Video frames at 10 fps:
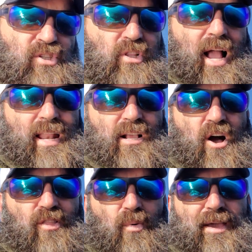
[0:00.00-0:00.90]
sliding
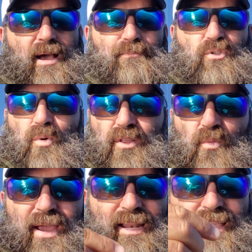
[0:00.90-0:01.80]
all the way up to where the
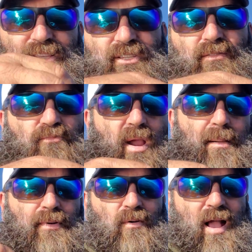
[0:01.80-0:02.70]
weight is and
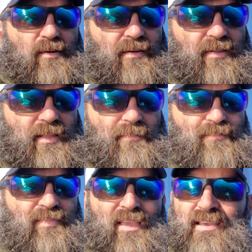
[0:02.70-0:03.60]
wrapping around everything.
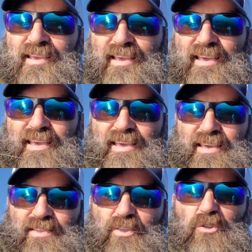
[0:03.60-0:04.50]

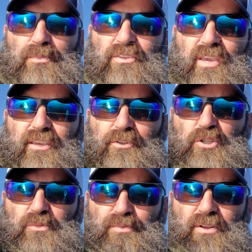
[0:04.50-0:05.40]
This particular
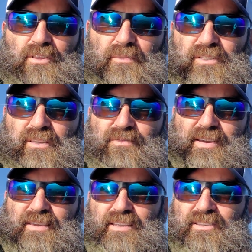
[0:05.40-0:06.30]
spinner, let me see if
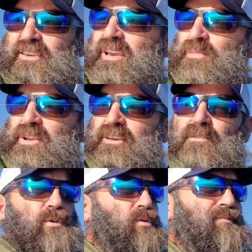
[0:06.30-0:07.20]
I can get the camera to get a
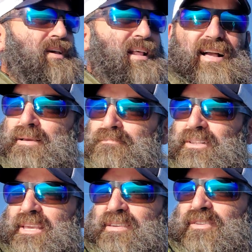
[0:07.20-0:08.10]
view of it, I
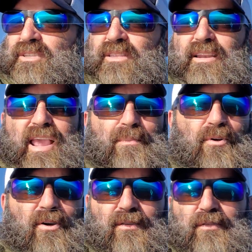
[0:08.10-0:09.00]
believe is in the
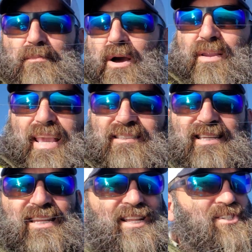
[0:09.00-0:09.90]
neighborhood of about
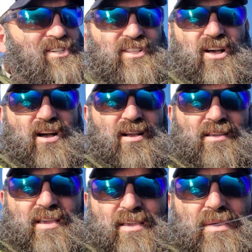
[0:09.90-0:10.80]
18 inches
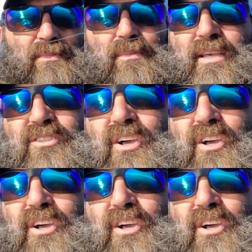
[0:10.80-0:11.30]
long, maybe a